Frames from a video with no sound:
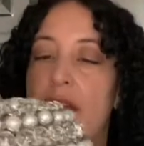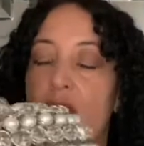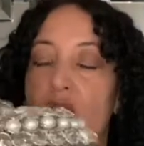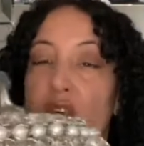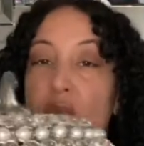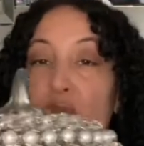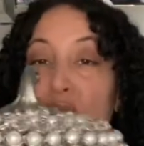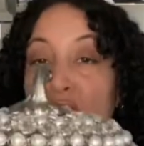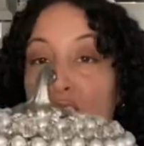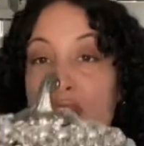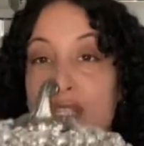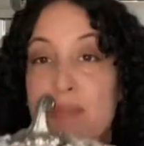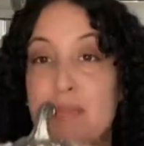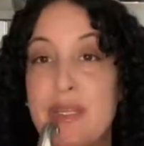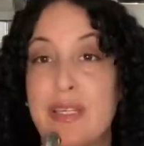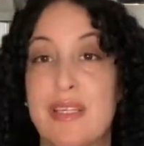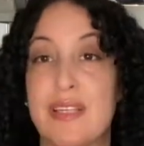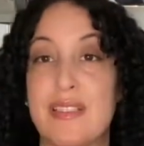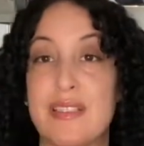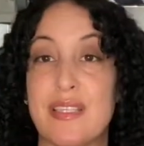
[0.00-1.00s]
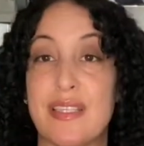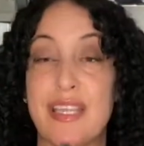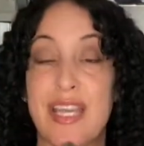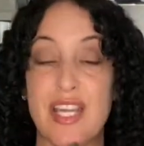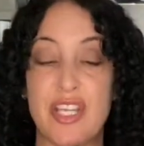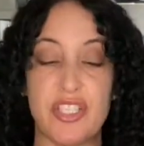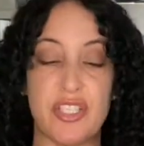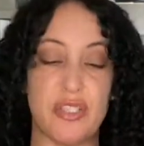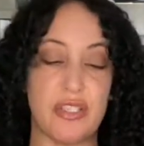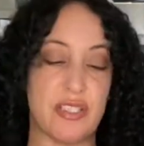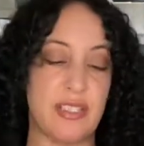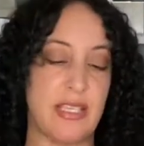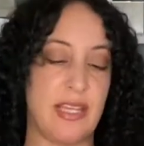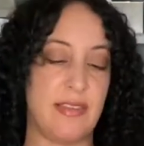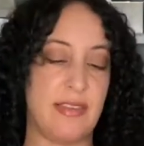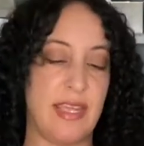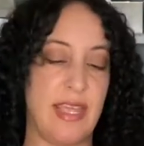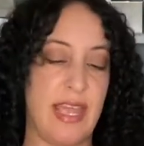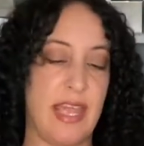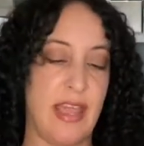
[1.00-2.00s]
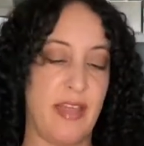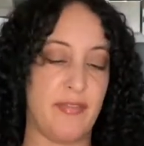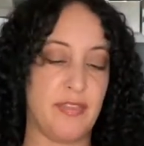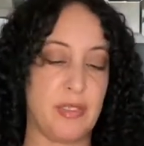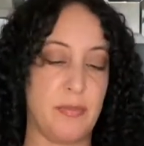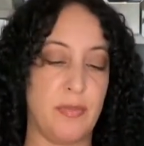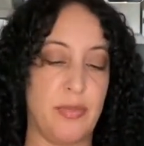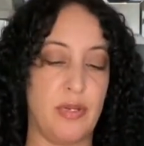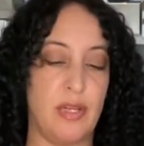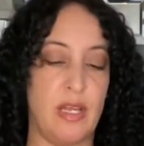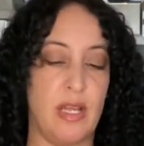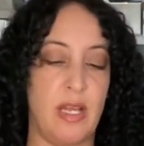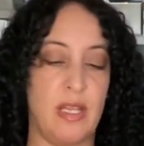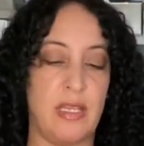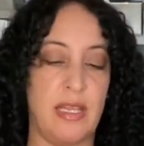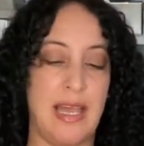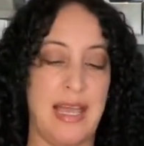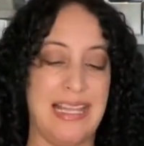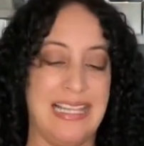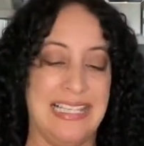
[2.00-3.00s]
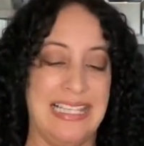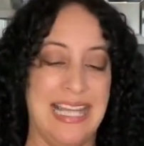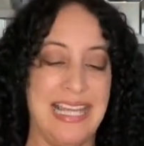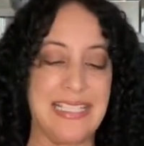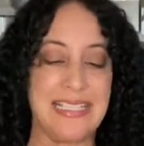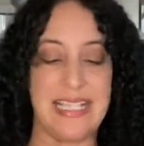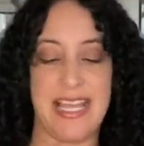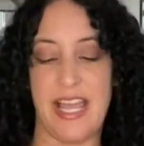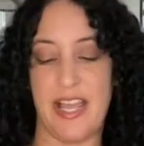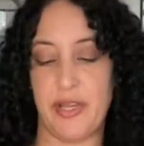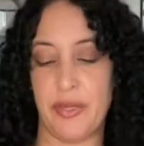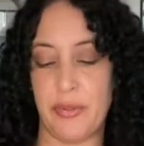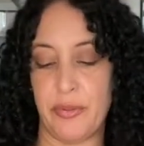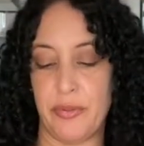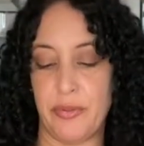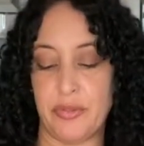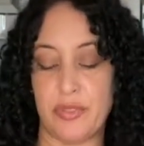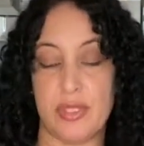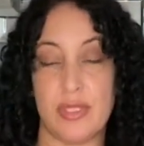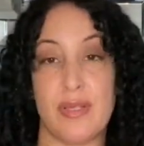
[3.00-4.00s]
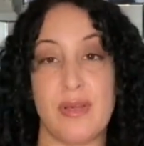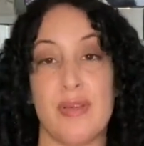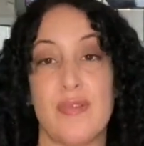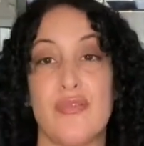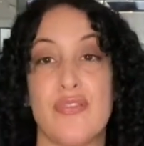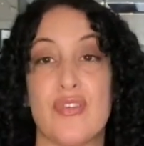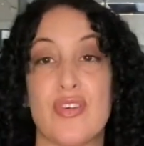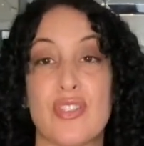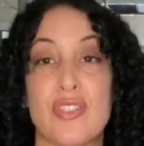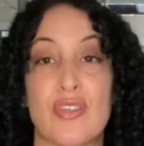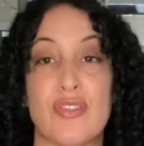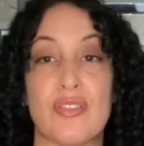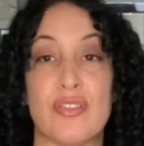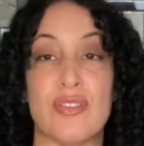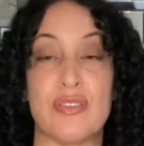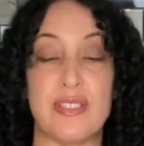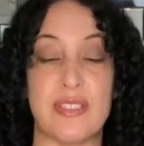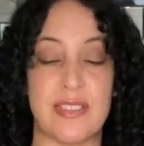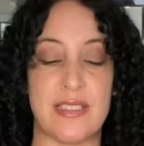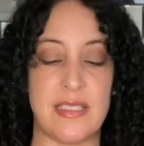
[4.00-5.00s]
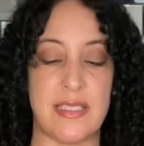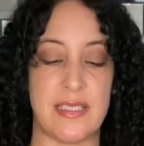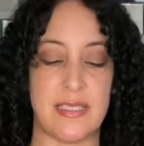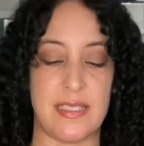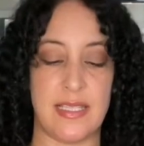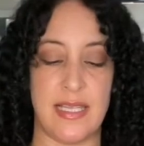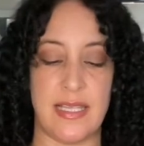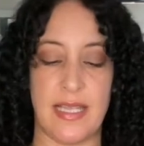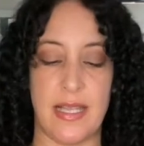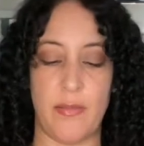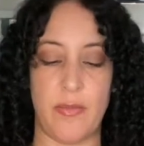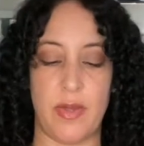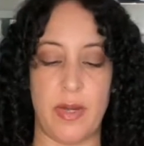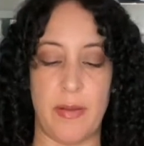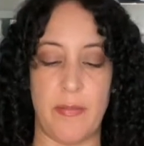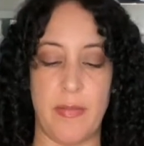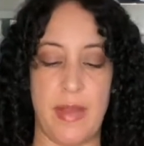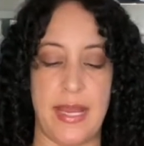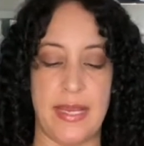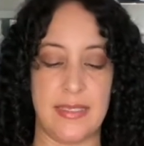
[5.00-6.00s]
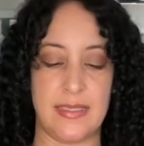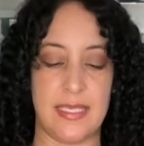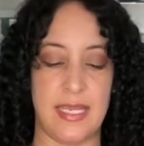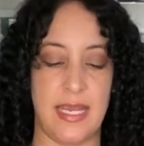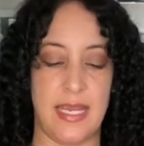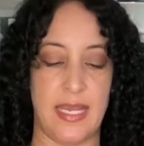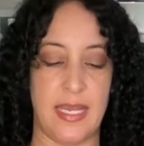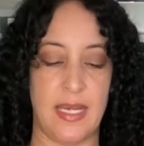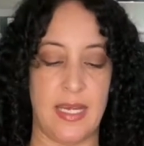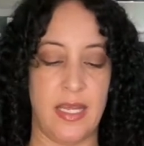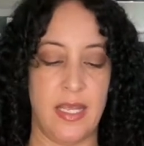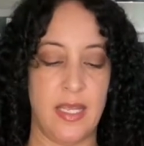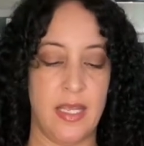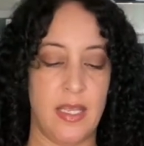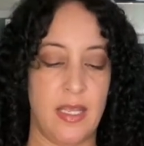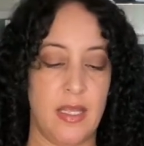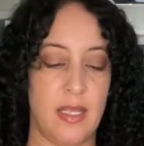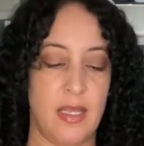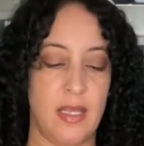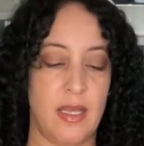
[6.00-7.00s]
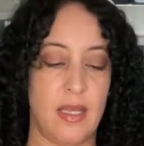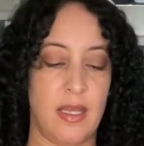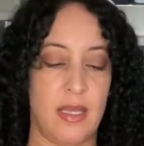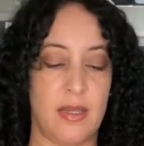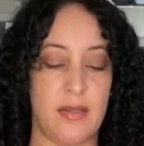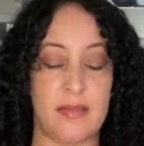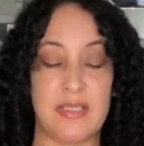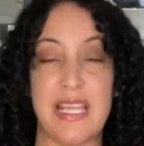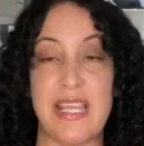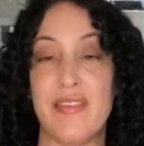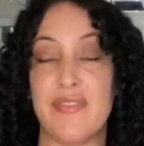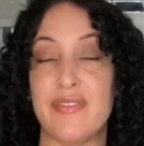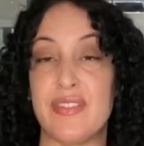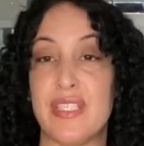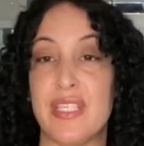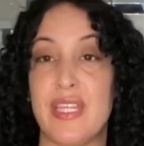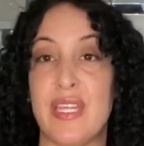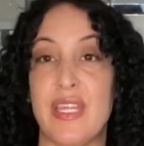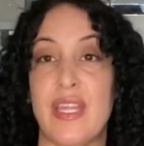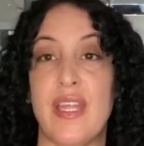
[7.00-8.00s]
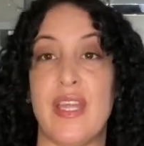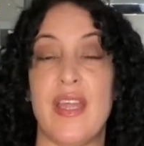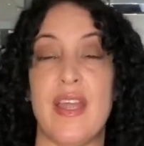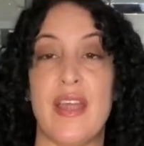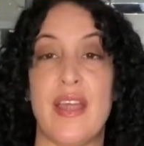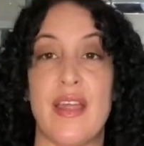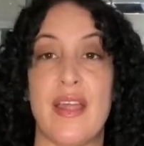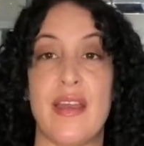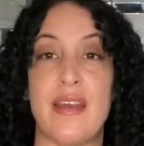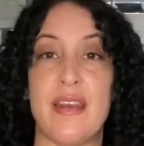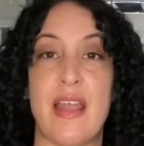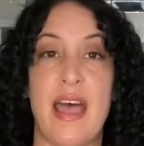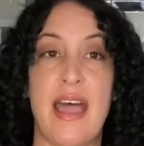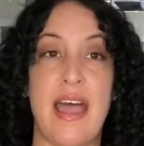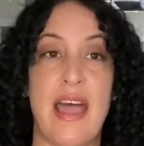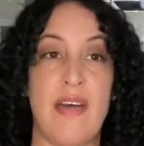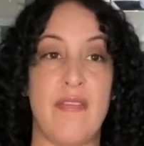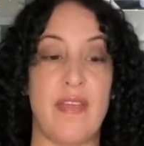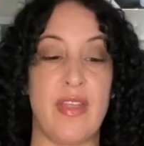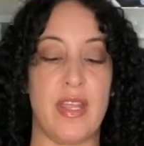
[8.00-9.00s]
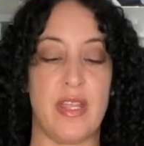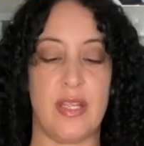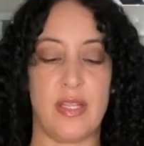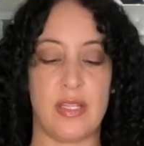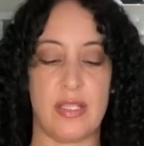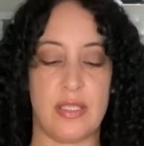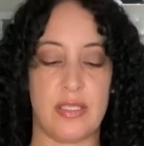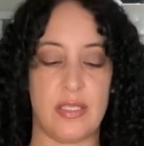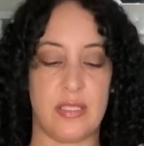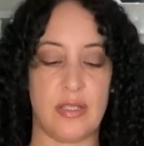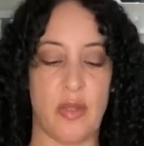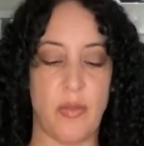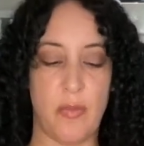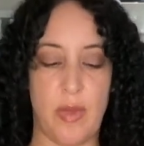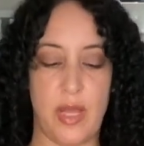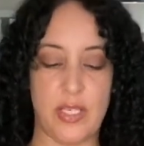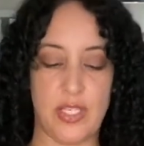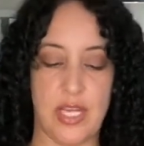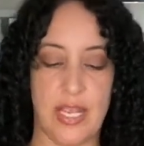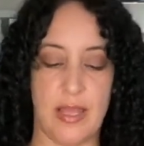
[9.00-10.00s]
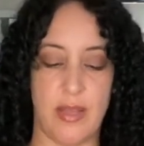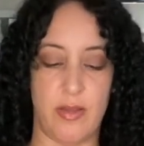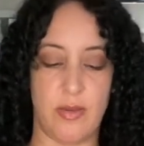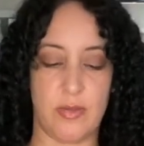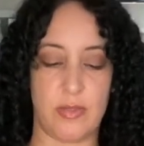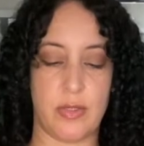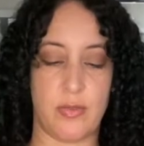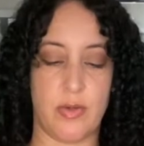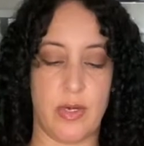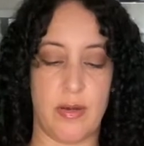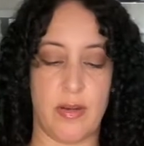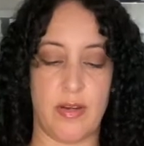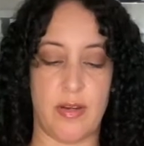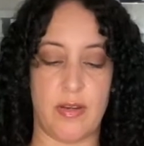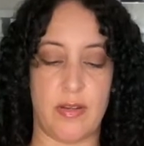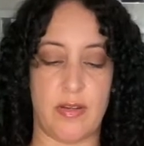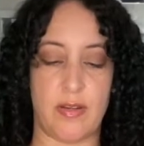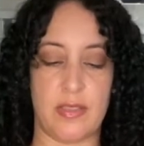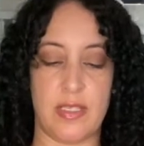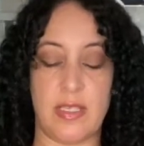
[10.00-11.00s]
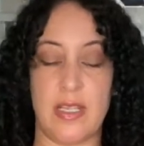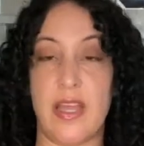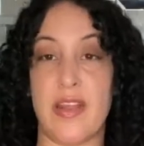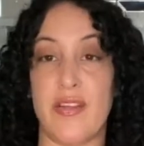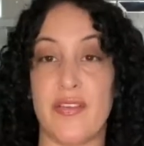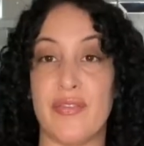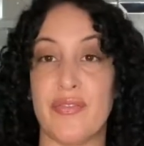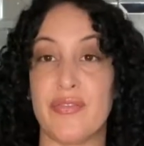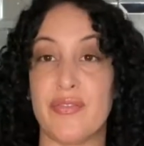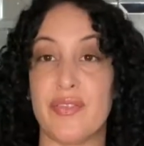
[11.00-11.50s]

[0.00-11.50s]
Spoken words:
HomeGoods because the cashier said they have to put a lot less out for social distancing. They want to maintain safety, not having so much out where there's a lot of